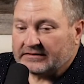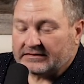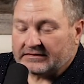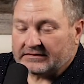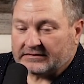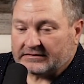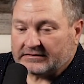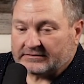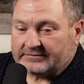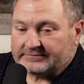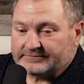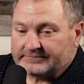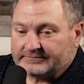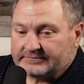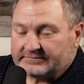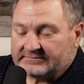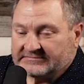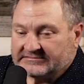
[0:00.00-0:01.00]

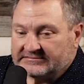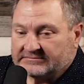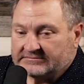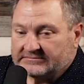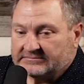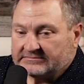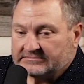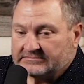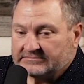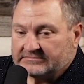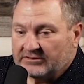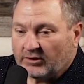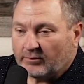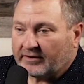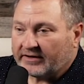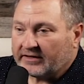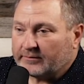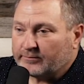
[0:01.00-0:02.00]
Um,
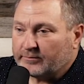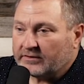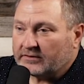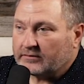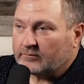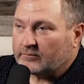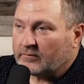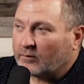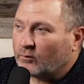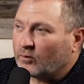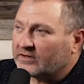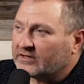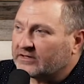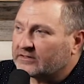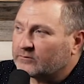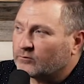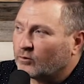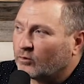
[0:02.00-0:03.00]
Nobody had been. My one
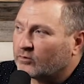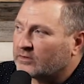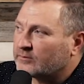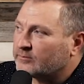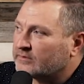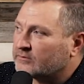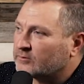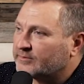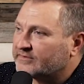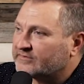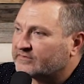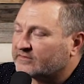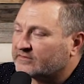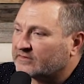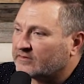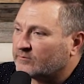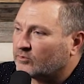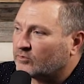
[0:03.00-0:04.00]
kid woke up a little bit
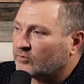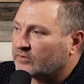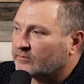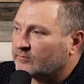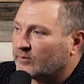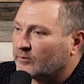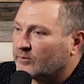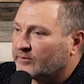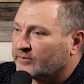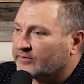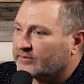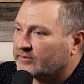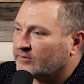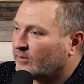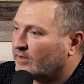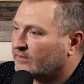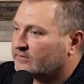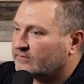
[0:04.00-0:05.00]
sick that morning, but we were going to
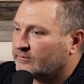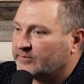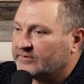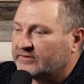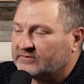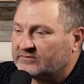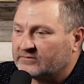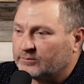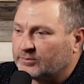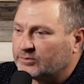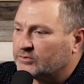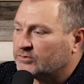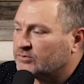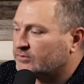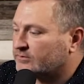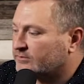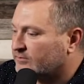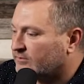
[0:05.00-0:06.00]
go out to the beach and the
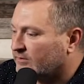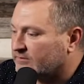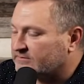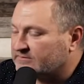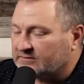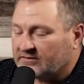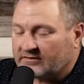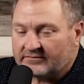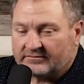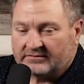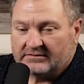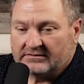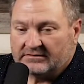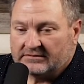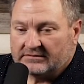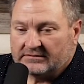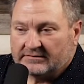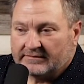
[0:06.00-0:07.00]
pool and do all the stuff.
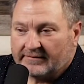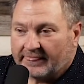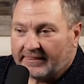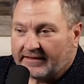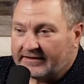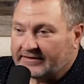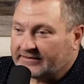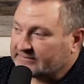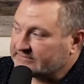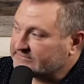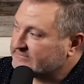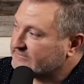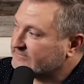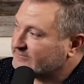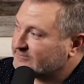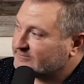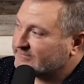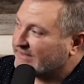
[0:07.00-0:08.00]
And I had
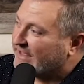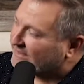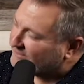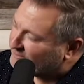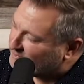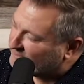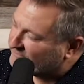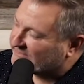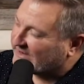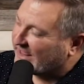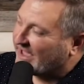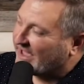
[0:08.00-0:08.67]
a little bit of an